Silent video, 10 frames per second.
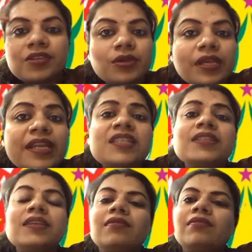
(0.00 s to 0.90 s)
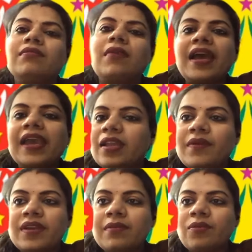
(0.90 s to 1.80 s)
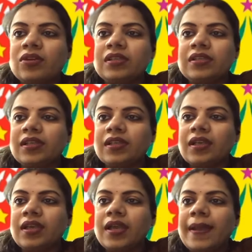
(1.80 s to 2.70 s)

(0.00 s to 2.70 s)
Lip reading: So it is again a very important thing.